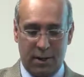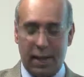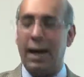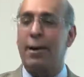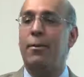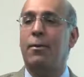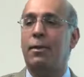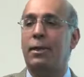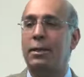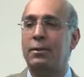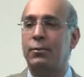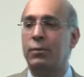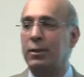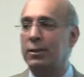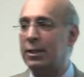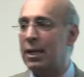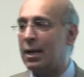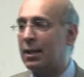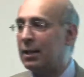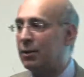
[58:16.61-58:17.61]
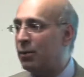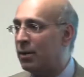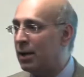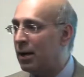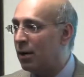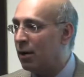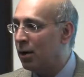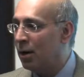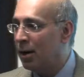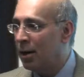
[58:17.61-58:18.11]
Yeah. That's exactly one
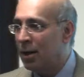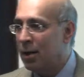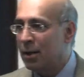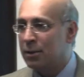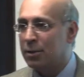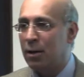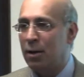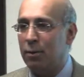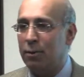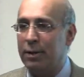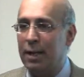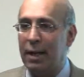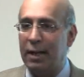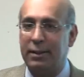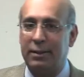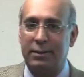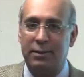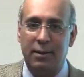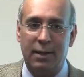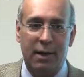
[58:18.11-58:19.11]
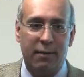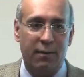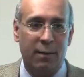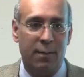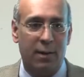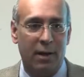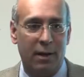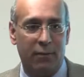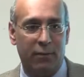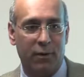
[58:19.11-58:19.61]
hour. So thank you
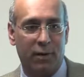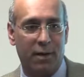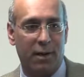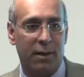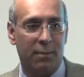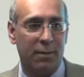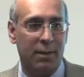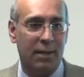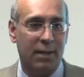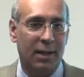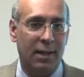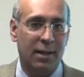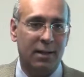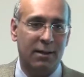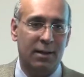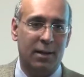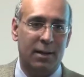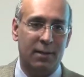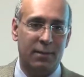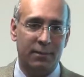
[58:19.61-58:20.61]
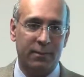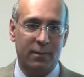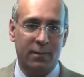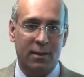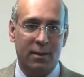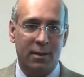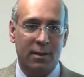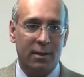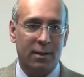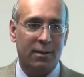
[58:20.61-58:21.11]
everybody for coming and um,
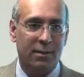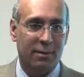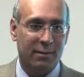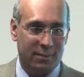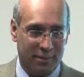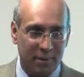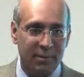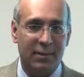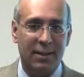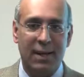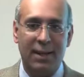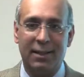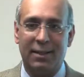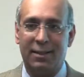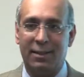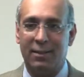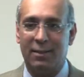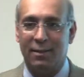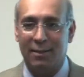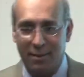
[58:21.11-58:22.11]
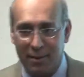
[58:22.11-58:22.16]
thank you.